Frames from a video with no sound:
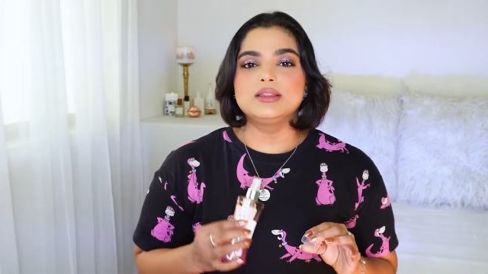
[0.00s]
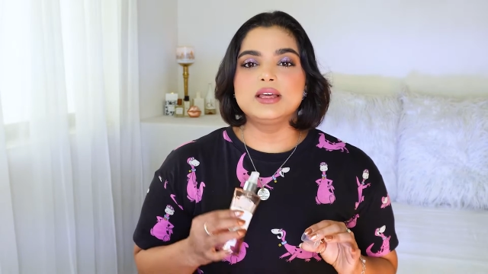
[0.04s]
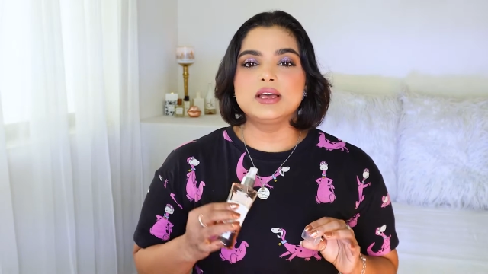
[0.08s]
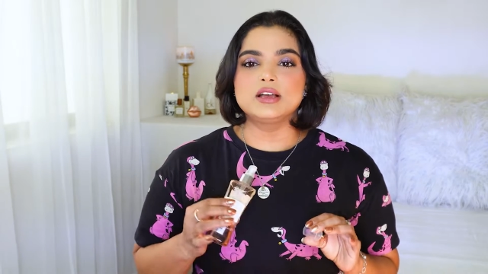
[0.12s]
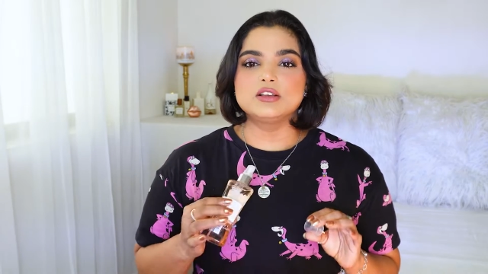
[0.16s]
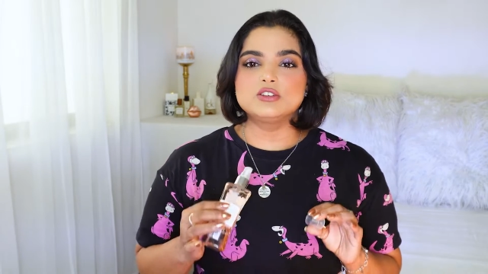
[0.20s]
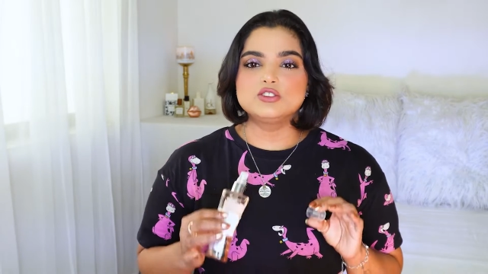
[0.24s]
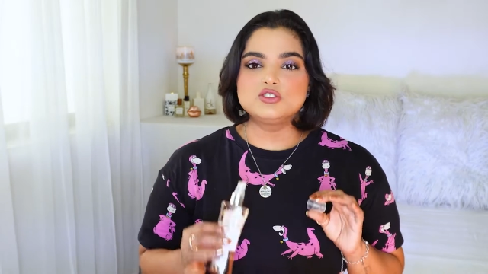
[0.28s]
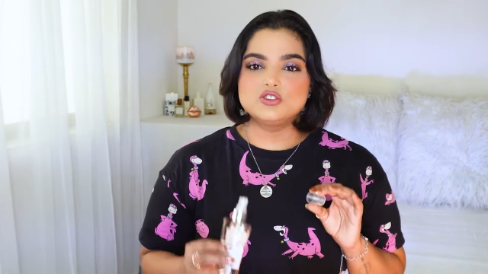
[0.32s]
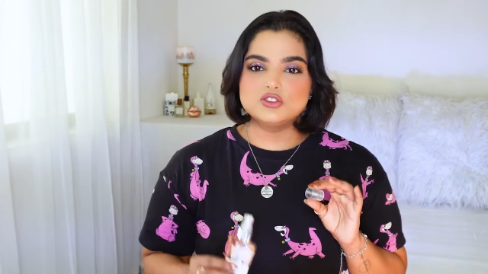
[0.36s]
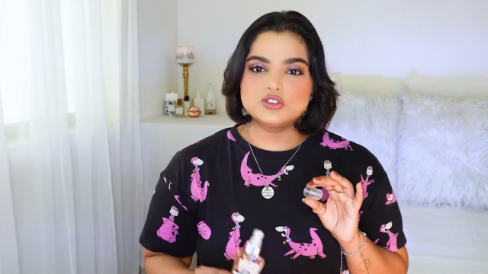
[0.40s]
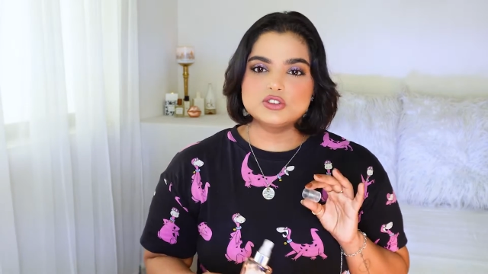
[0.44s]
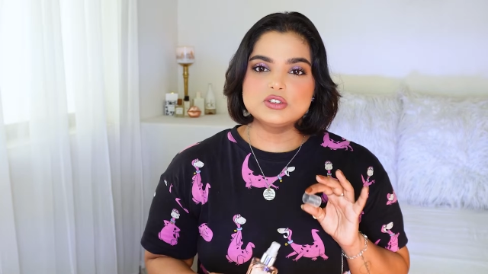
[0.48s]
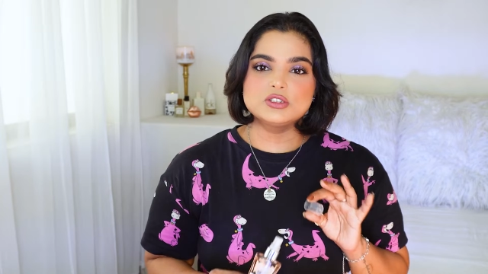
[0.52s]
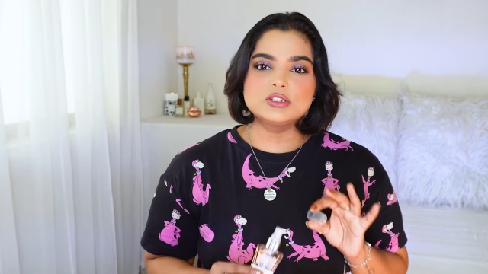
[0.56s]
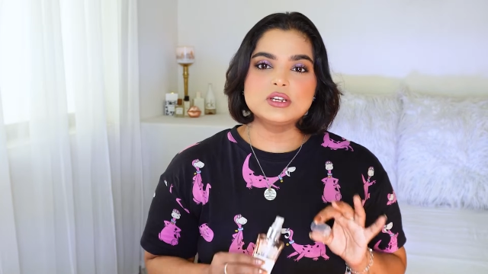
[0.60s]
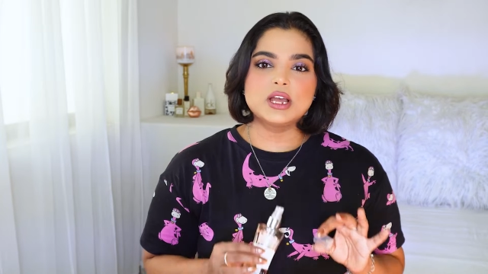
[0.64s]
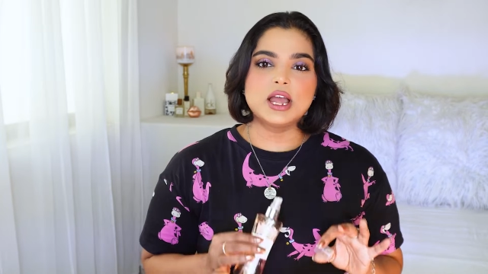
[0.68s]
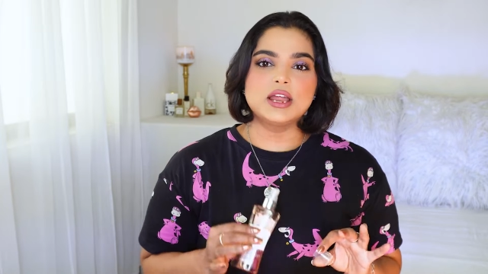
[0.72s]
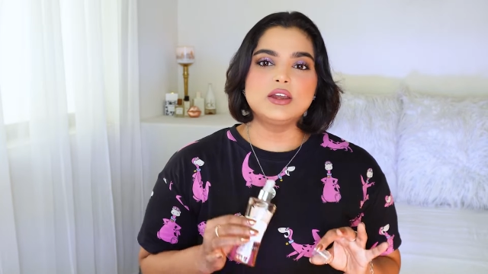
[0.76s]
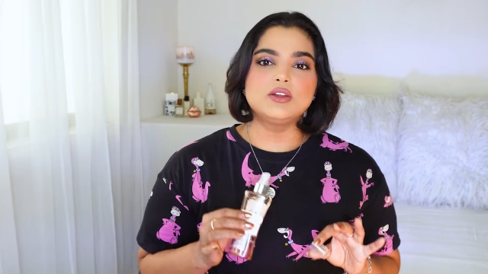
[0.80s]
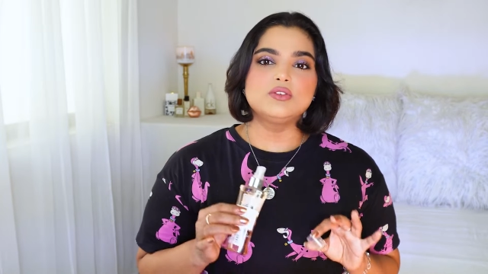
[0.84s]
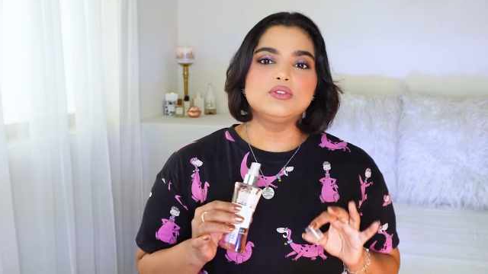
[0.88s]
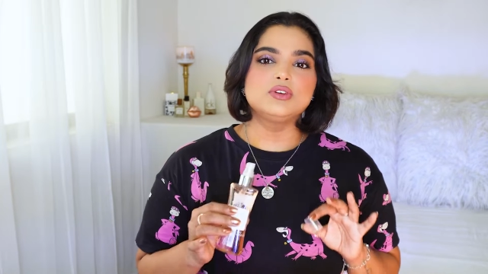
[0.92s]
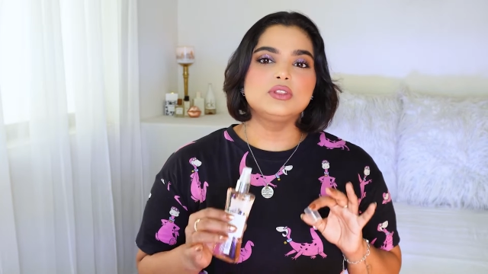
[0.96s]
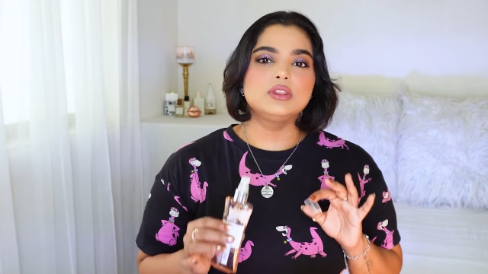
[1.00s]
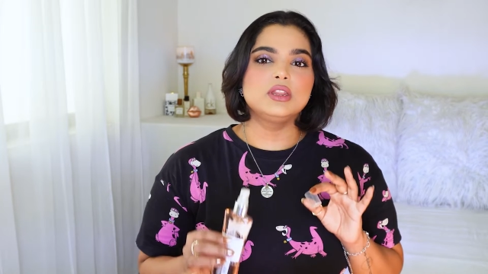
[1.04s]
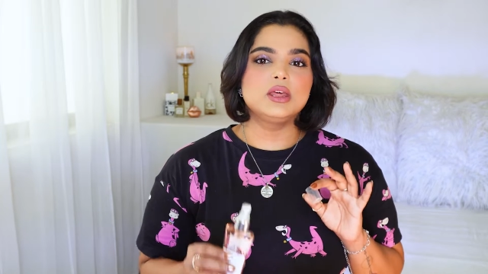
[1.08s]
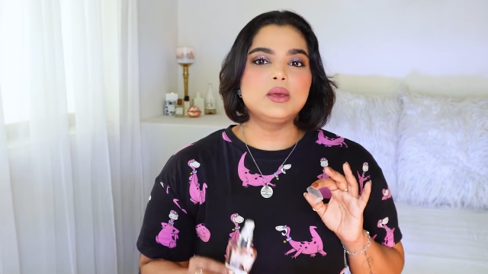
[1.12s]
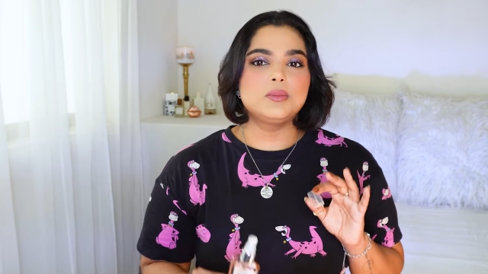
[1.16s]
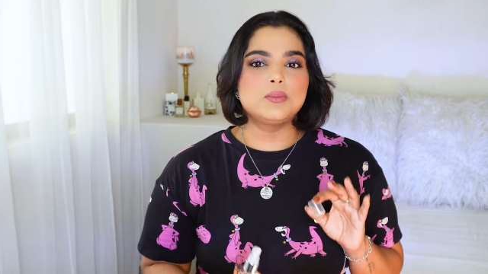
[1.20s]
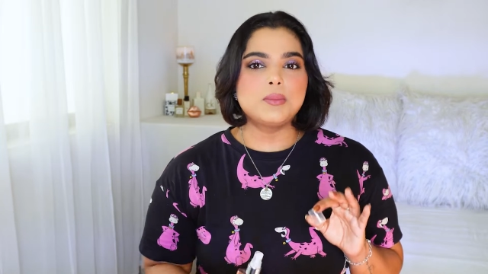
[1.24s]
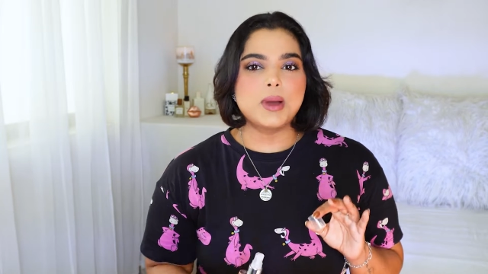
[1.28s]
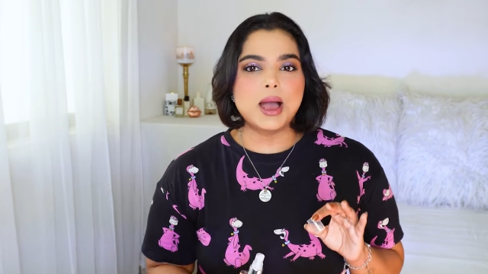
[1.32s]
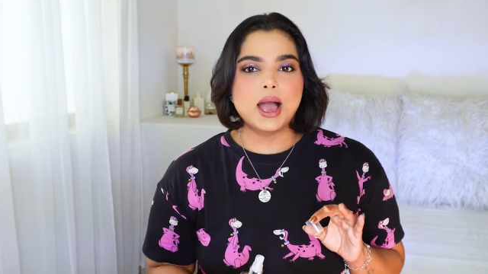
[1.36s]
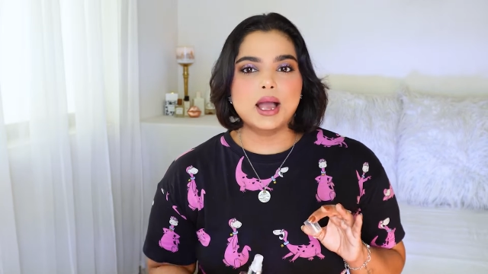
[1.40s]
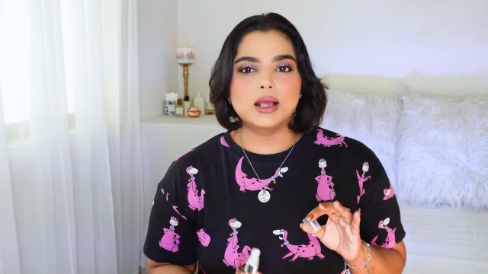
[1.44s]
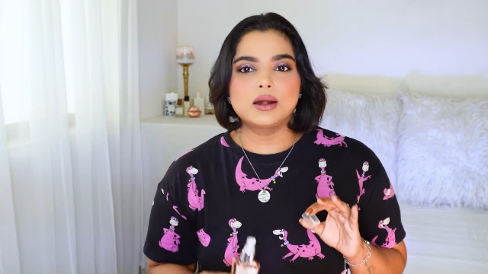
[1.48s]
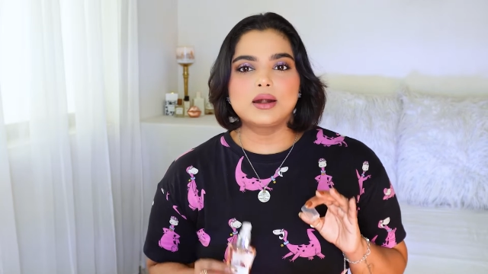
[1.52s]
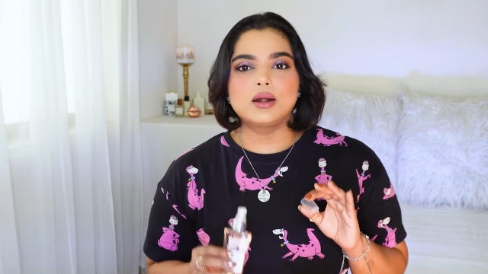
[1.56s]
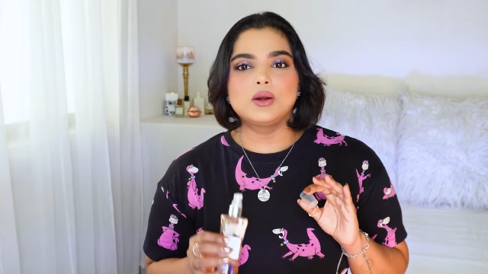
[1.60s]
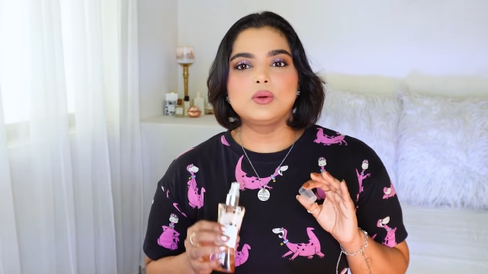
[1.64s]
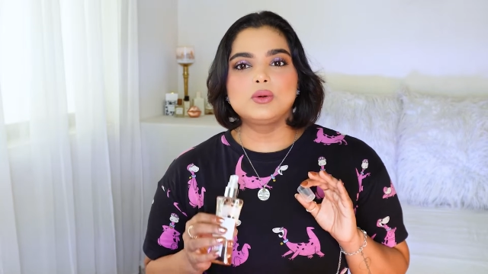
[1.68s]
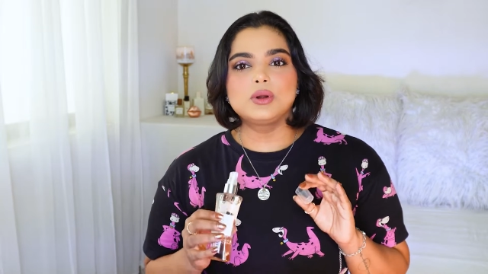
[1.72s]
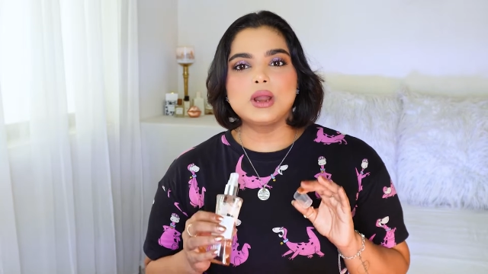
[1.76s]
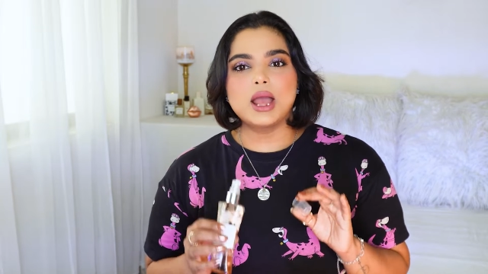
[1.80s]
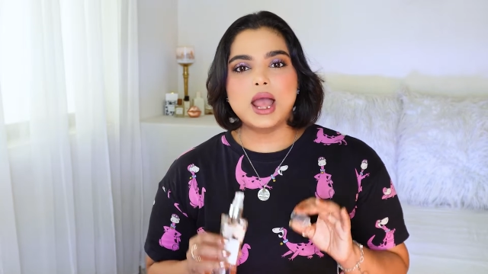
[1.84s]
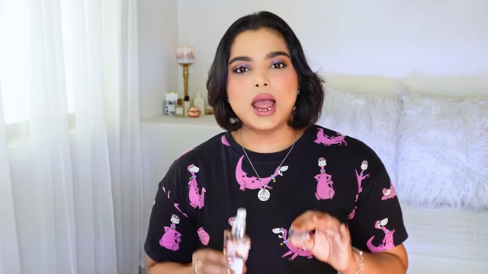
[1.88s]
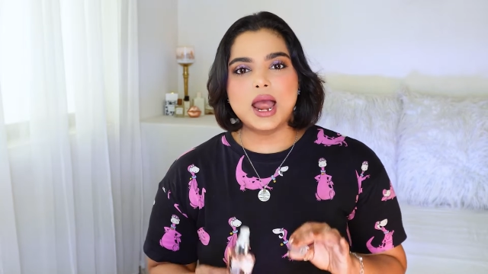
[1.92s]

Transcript: They are just kind of in the background,